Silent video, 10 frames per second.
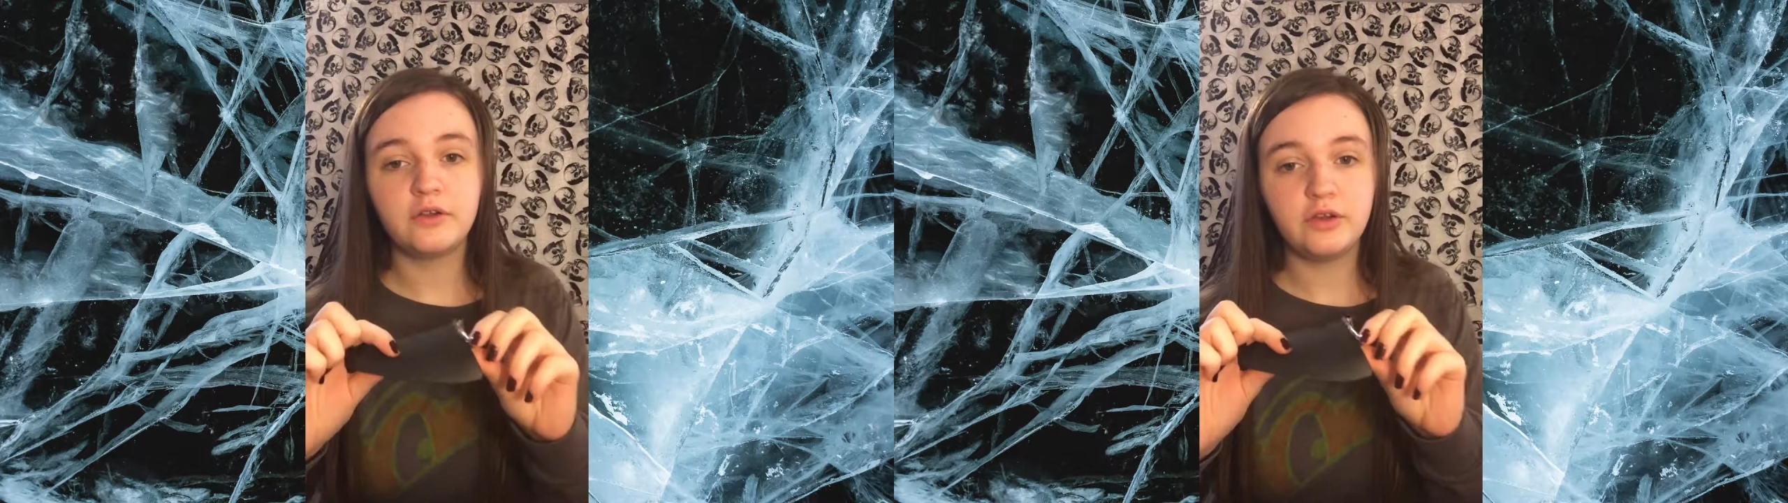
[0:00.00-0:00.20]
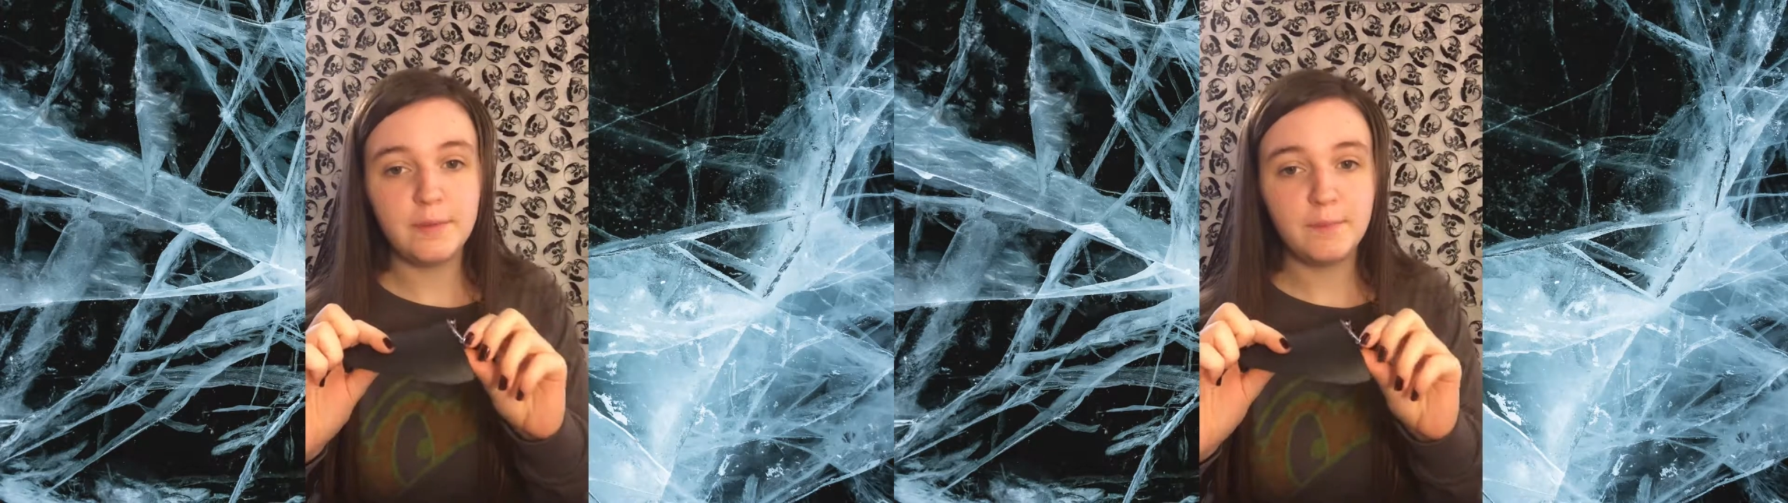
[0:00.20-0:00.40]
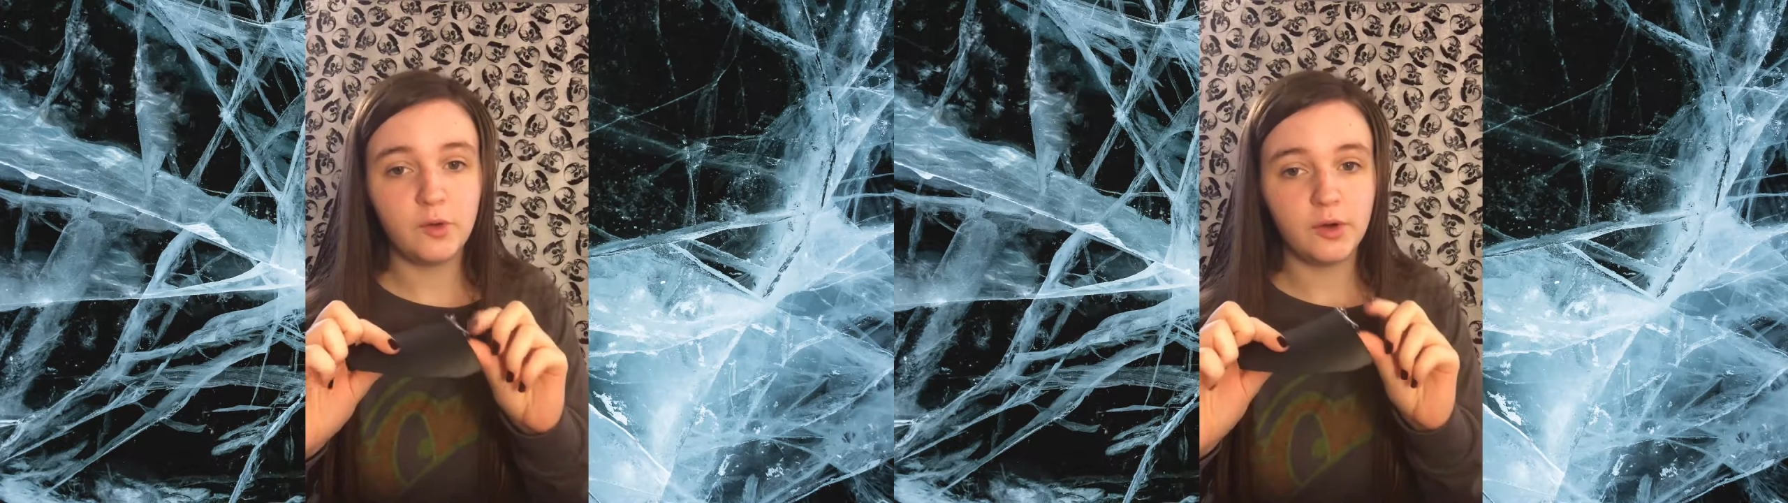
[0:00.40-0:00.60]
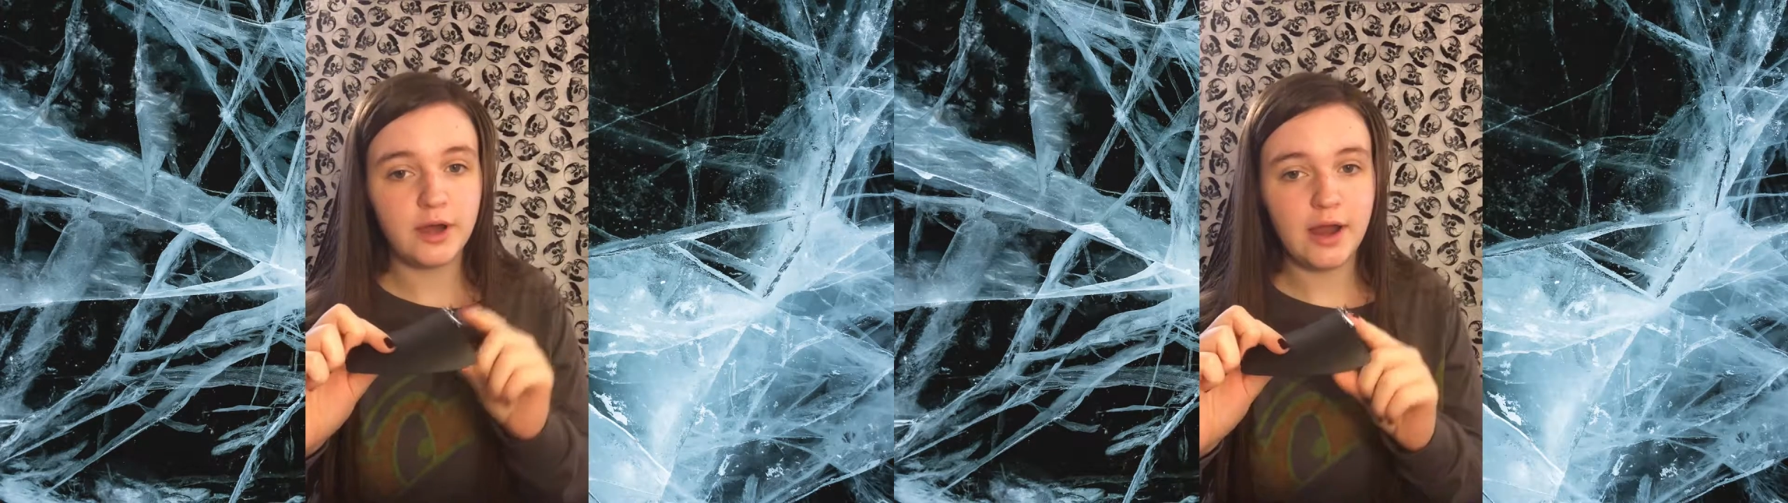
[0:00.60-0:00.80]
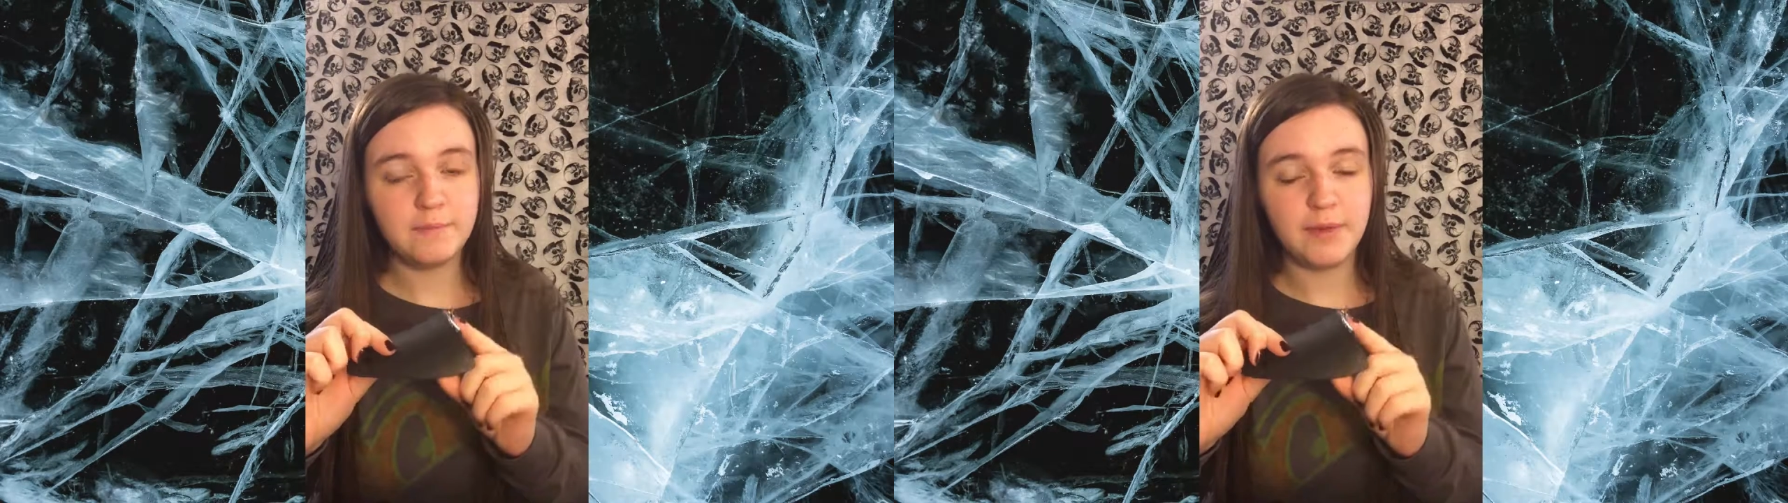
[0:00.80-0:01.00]
clip or
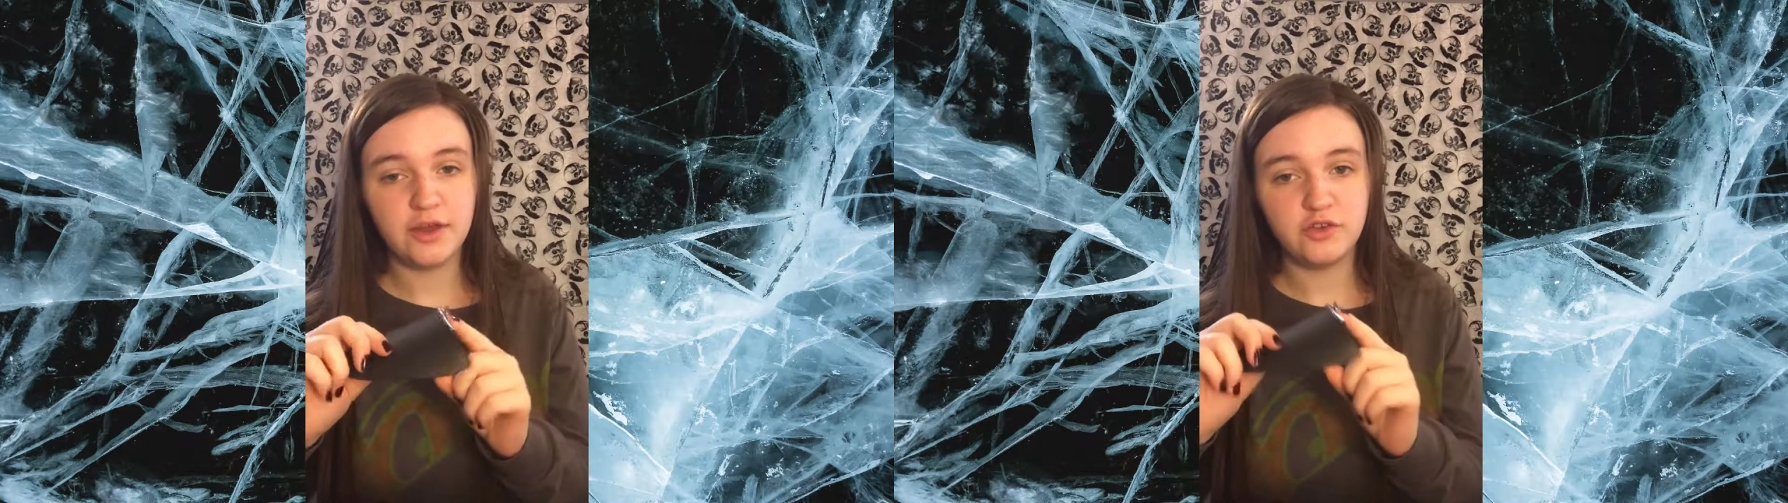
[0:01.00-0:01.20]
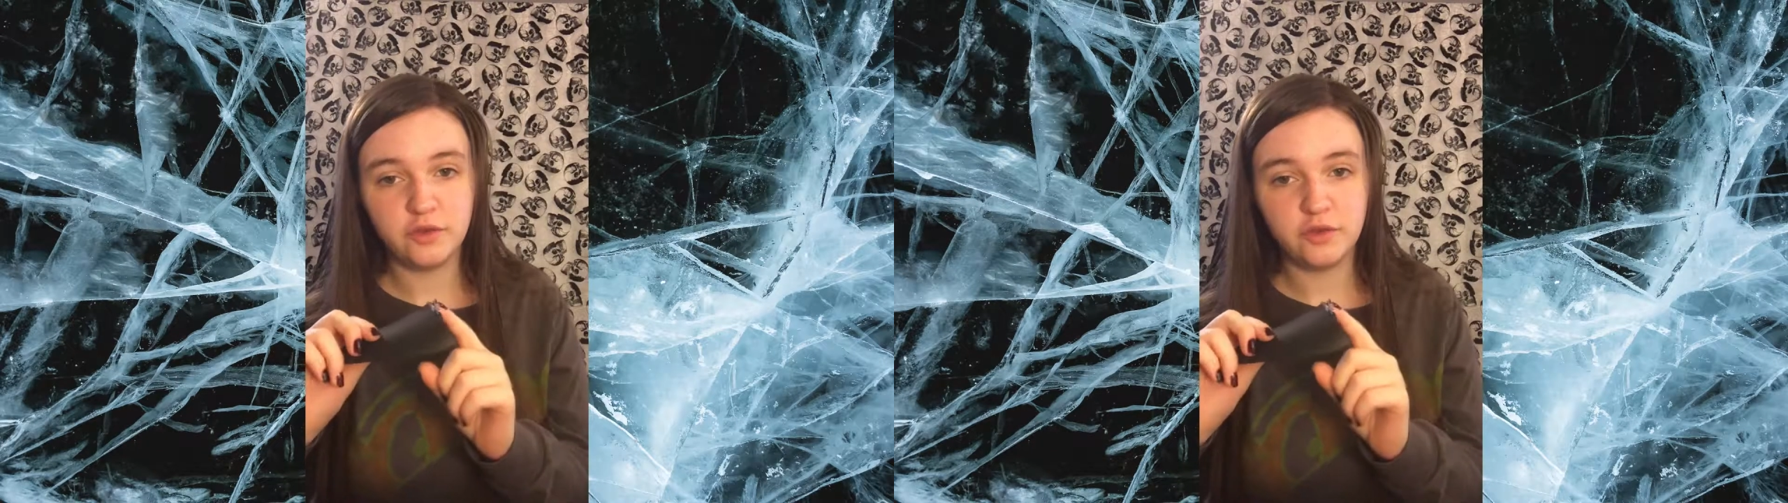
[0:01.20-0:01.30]
your headband